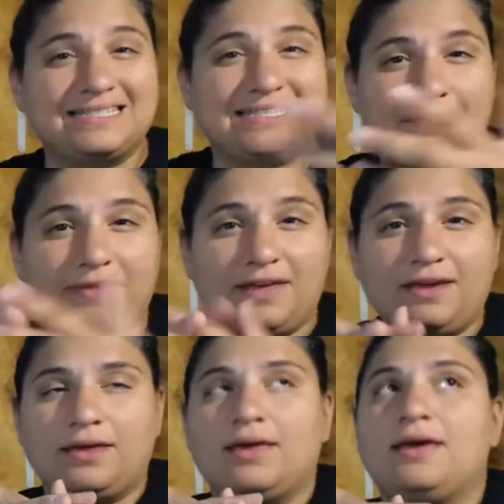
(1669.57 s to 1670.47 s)
in
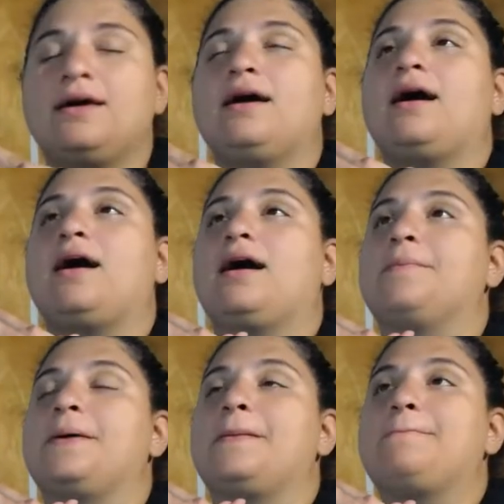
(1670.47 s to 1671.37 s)
something,
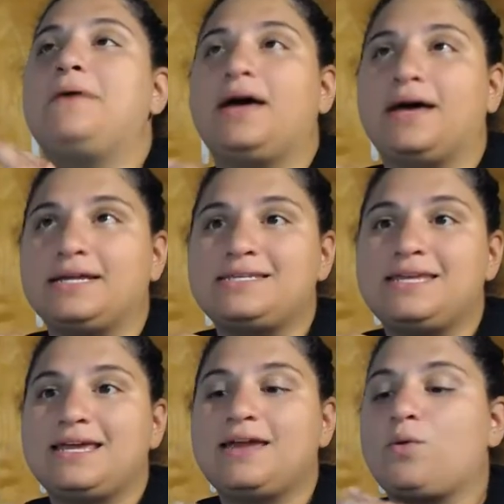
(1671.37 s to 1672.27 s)
um, but
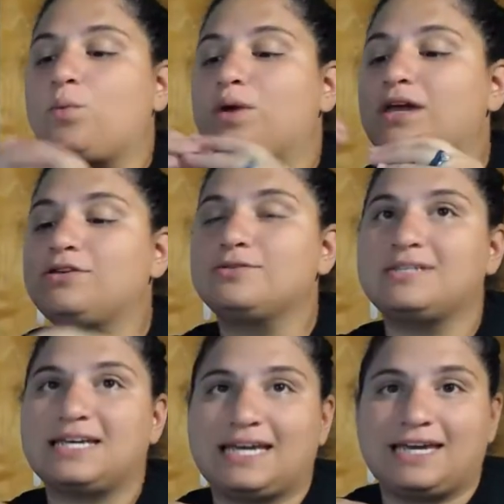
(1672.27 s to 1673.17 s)
we are
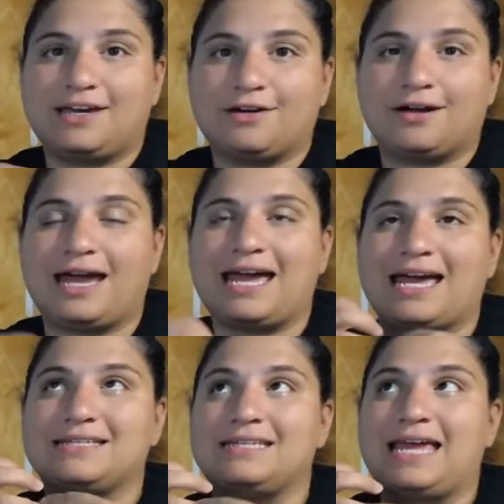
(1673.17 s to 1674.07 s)
using it here
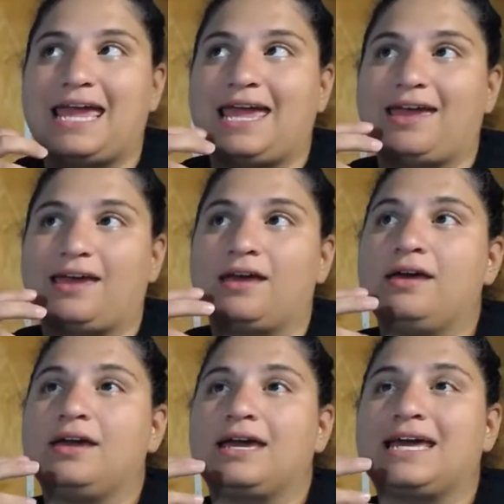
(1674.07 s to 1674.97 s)
as a
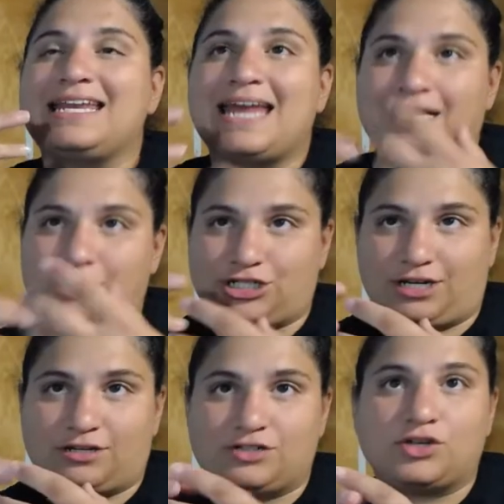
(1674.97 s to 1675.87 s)
connection
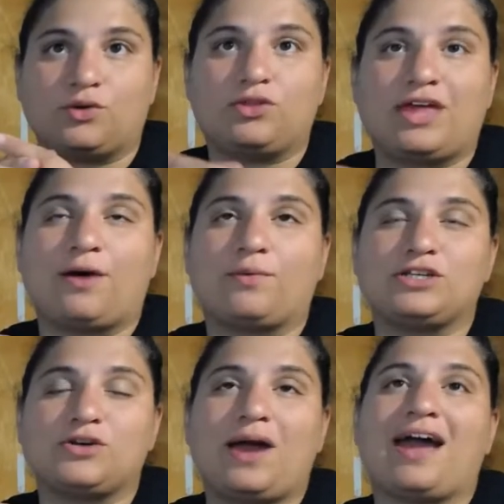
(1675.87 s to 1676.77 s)
so that we
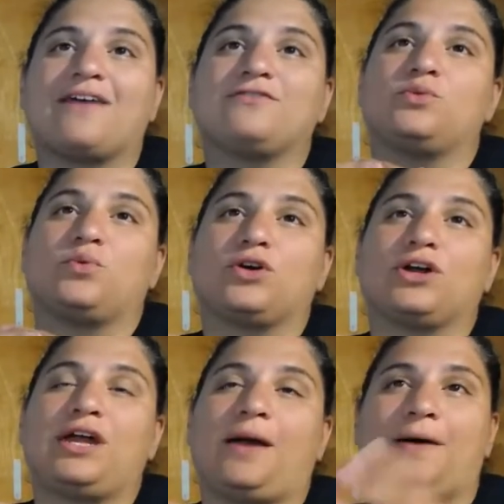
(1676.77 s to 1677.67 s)
don't have to
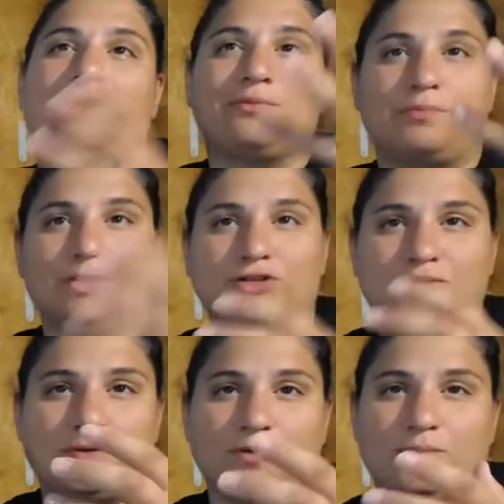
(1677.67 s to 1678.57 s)
worry about
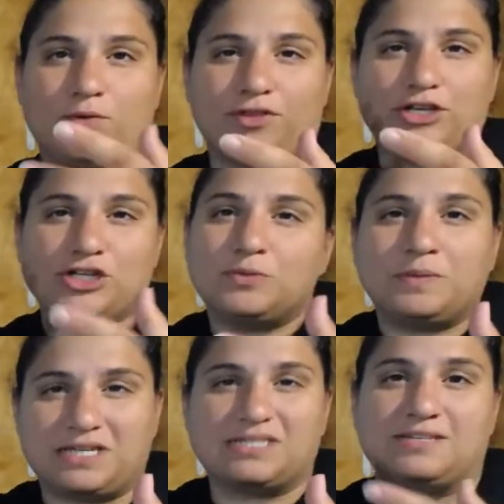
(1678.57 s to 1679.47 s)
multiple, more than two
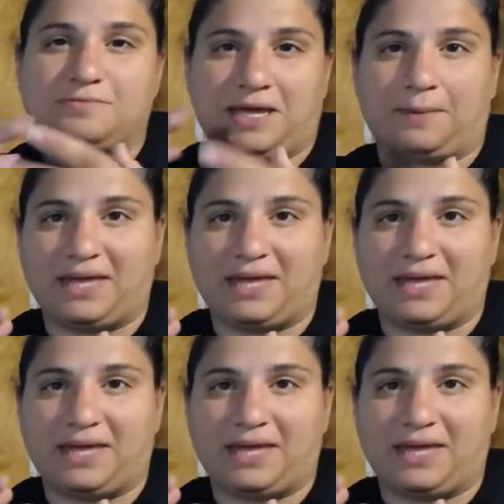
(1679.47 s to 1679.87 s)
pieces being